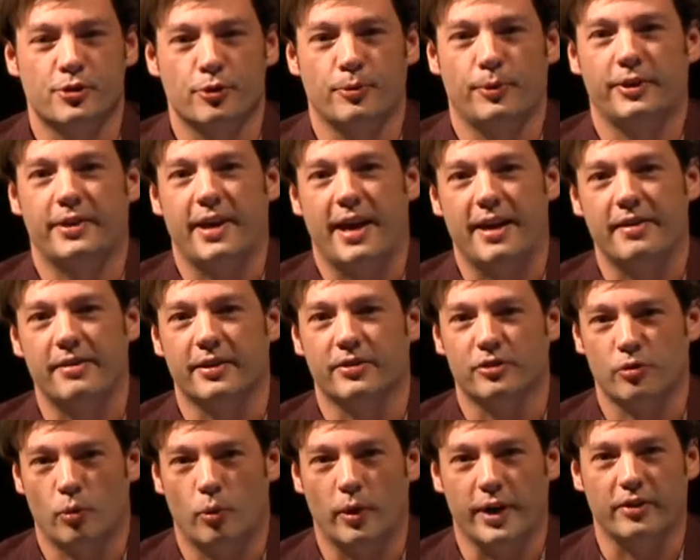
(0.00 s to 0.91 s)
miserable death
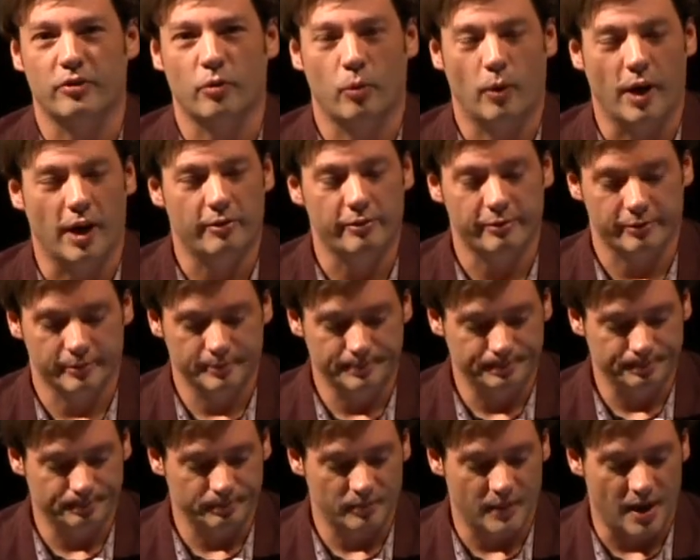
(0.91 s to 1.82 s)
in 2012.
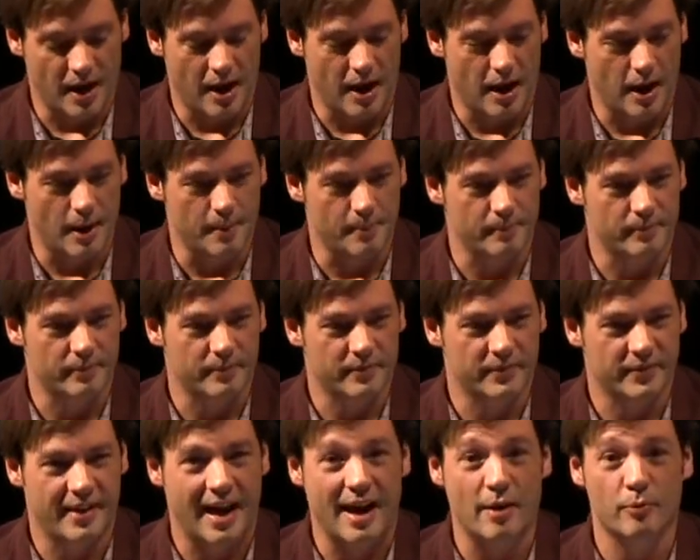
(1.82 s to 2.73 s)
Um,
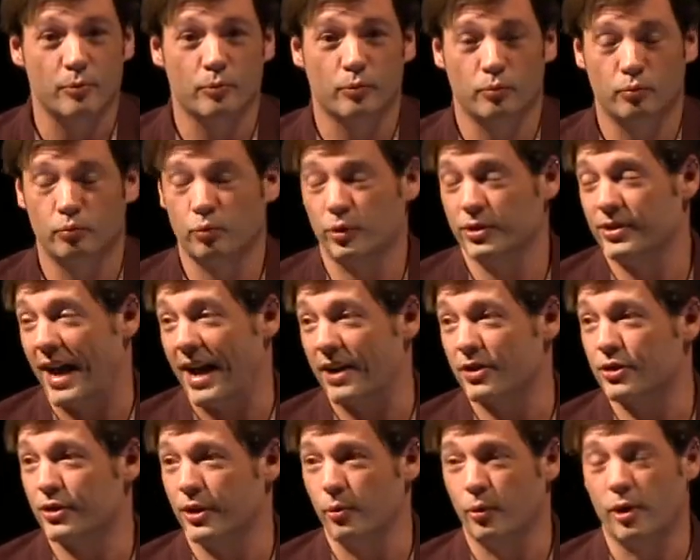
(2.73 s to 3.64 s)
that was
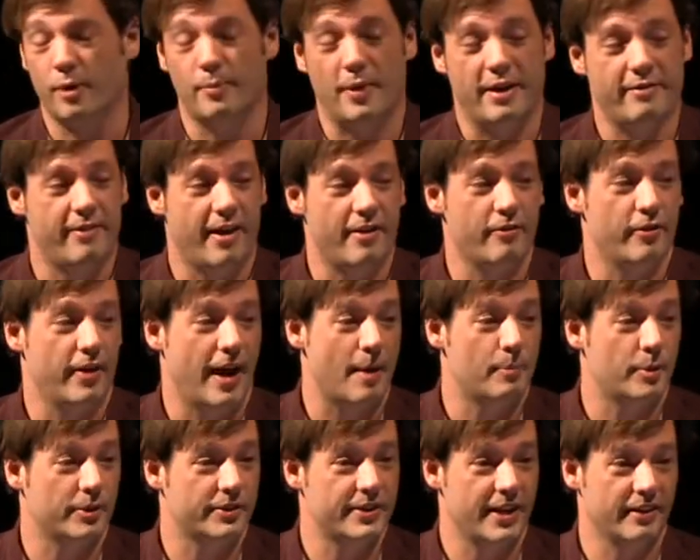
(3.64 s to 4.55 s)
actually one of my favorite
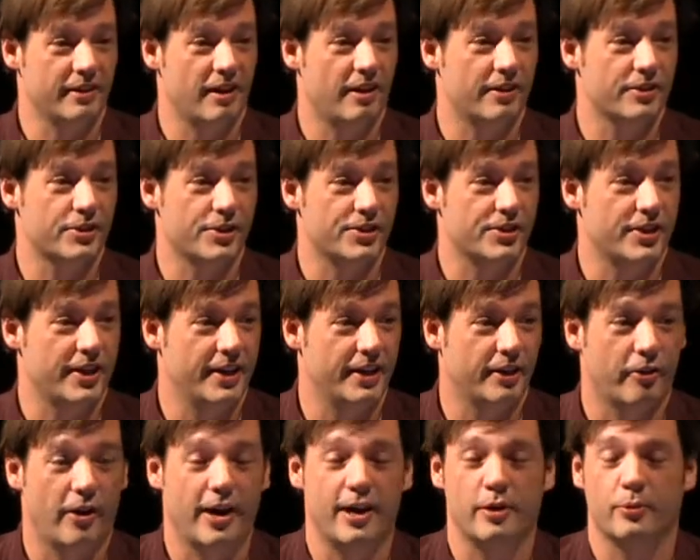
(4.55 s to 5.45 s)
Apple technologies to
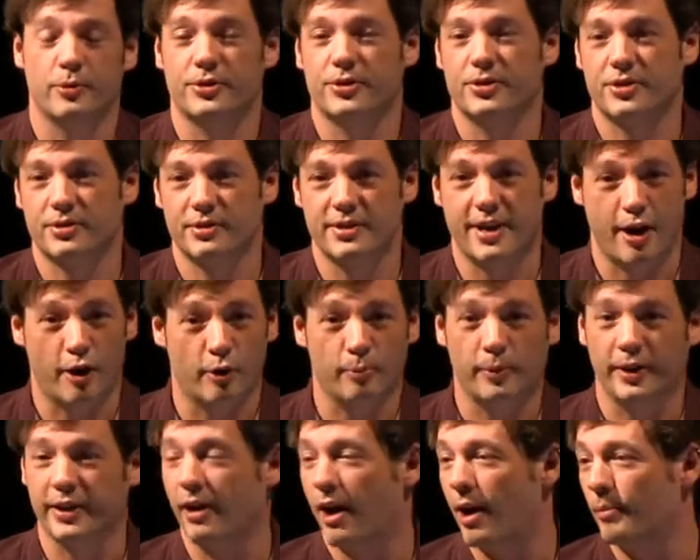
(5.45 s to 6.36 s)
integrate. It was
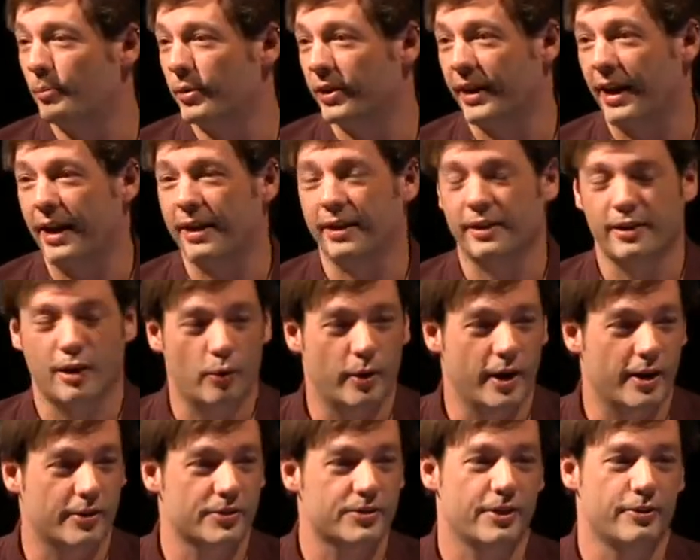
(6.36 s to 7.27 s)
terribly complicated, no
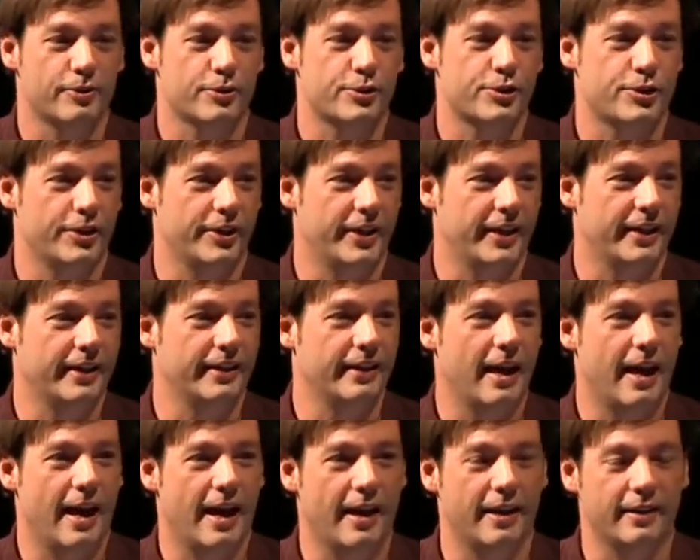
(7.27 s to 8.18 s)
one else understood it,
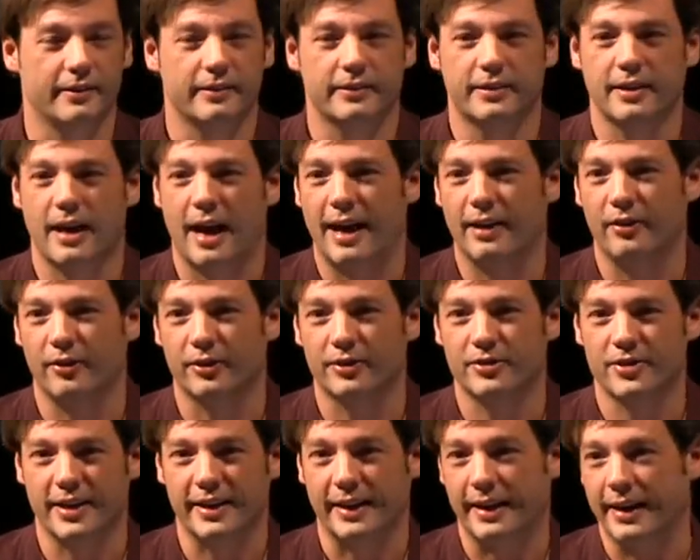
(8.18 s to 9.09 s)
and I
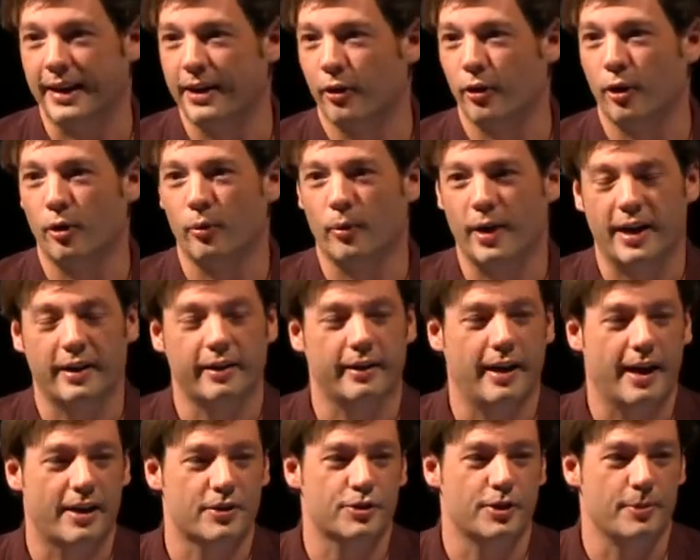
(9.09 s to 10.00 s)
looked like a hero when I
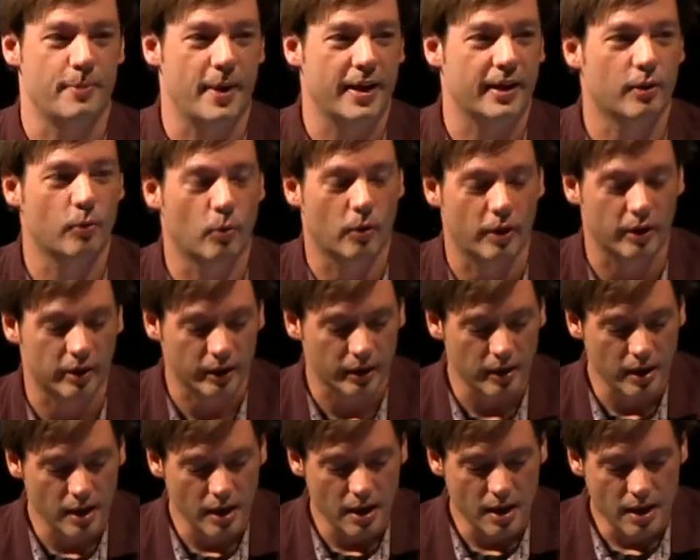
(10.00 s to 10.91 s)
could actually make it
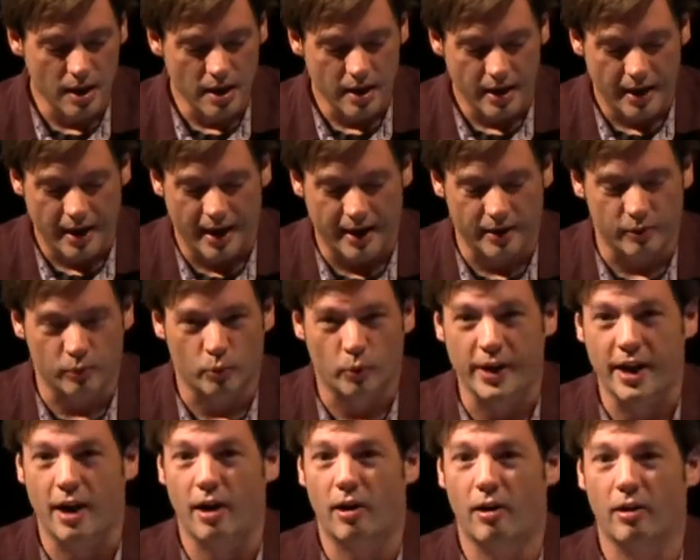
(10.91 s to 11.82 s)
work. And
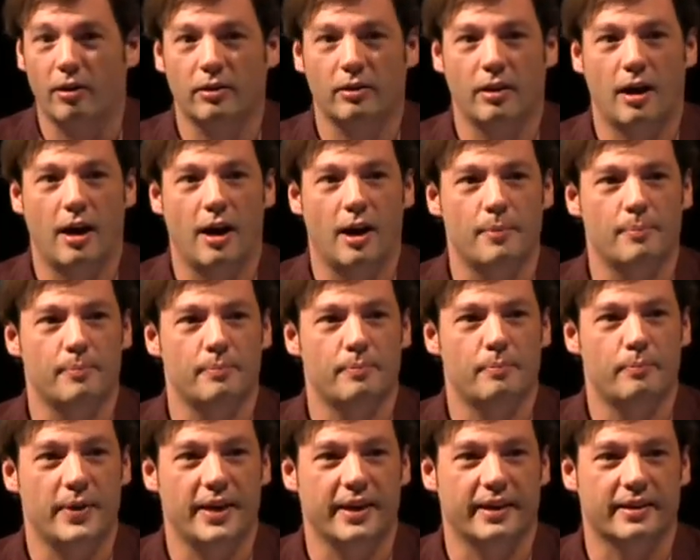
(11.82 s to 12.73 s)
we all,
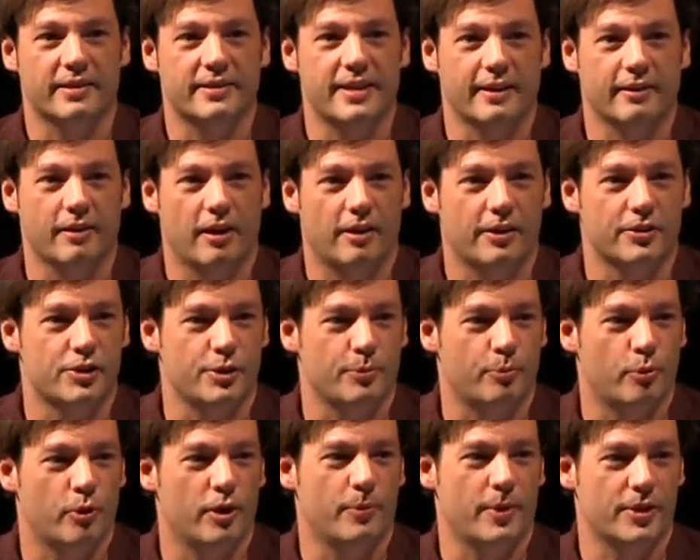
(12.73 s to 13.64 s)
um, being in
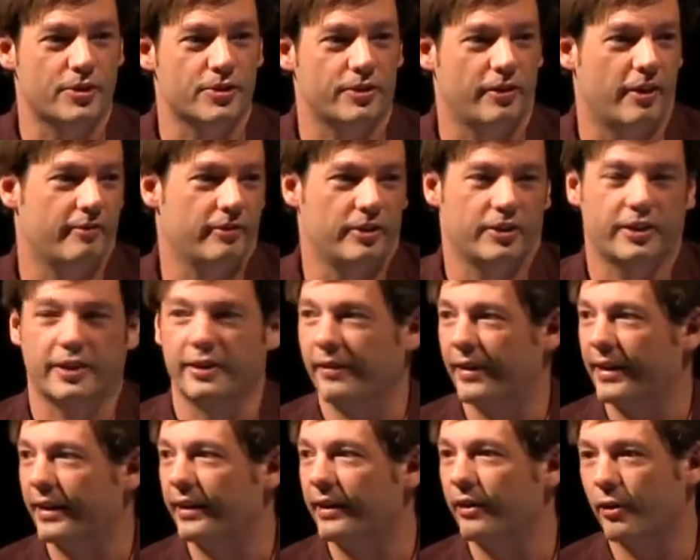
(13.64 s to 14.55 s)
technology, pretty much love
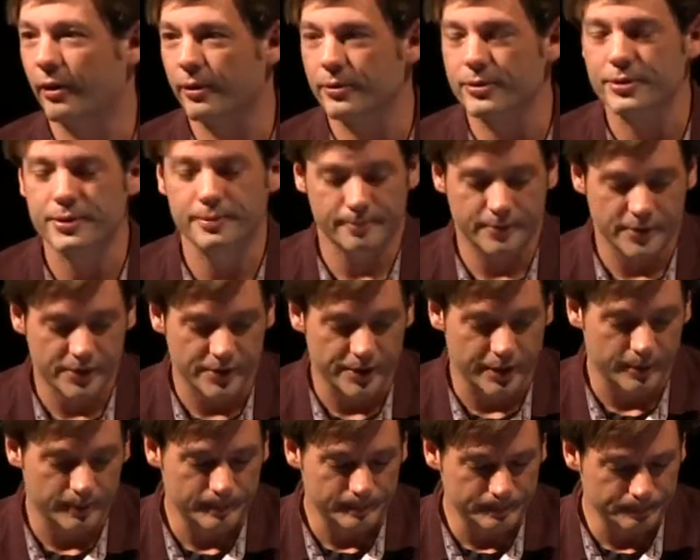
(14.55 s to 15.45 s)
looking like heroes.
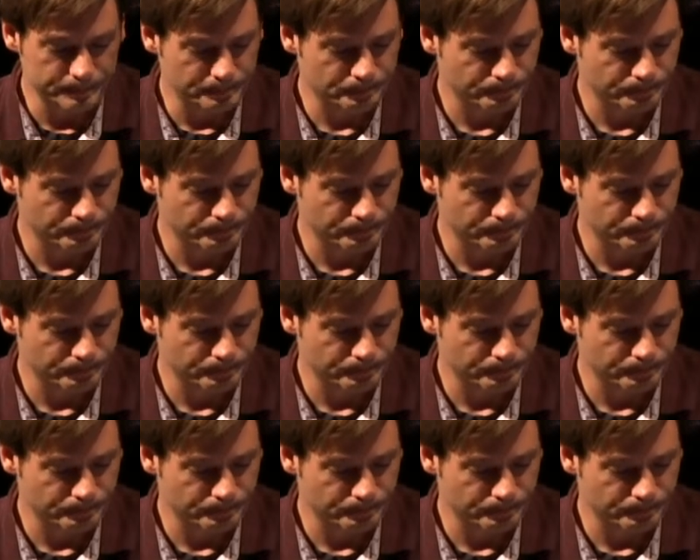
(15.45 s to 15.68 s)
So